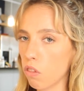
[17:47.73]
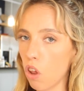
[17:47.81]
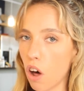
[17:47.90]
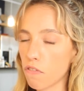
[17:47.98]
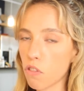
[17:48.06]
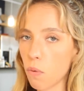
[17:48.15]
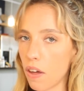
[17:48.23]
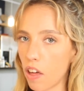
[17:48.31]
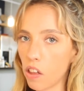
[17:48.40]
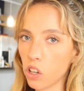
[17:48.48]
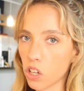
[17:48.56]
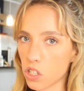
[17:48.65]
love the way
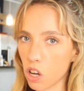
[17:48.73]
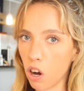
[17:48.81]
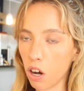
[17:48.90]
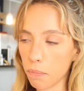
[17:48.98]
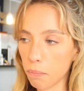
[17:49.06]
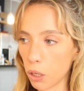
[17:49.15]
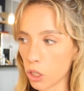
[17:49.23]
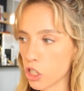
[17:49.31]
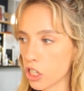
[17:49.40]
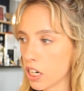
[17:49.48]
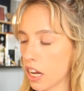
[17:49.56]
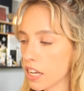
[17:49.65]
that looks on
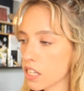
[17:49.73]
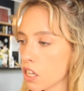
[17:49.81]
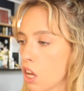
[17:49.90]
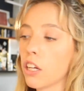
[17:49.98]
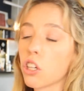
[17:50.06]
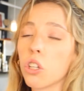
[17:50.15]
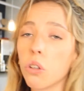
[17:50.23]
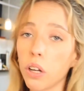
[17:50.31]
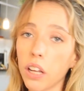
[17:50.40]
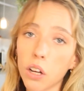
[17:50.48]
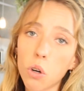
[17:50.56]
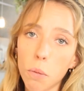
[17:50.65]
merchandise,
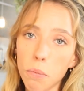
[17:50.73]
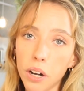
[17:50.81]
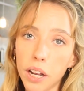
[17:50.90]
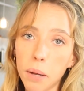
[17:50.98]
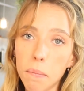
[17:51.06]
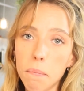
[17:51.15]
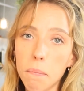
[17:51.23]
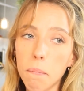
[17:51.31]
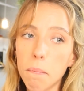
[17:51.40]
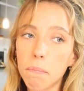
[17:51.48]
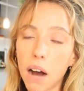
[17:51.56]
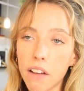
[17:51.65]
incorporating
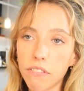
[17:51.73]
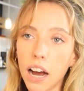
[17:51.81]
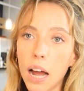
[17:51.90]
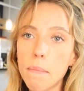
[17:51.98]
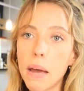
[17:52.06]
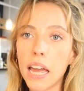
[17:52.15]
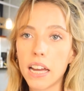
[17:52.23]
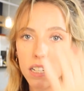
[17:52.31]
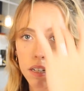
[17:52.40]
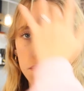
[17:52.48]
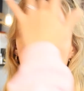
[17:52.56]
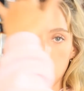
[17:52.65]
my vibe
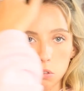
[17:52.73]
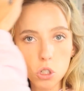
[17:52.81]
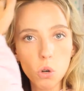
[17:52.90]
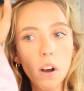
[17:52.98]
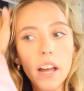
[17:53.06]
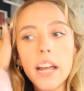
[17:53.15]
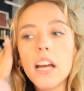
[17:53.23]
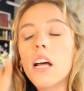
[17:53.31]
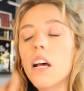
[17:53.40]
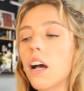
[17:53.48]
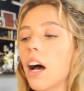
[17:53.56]
and Mountjoy,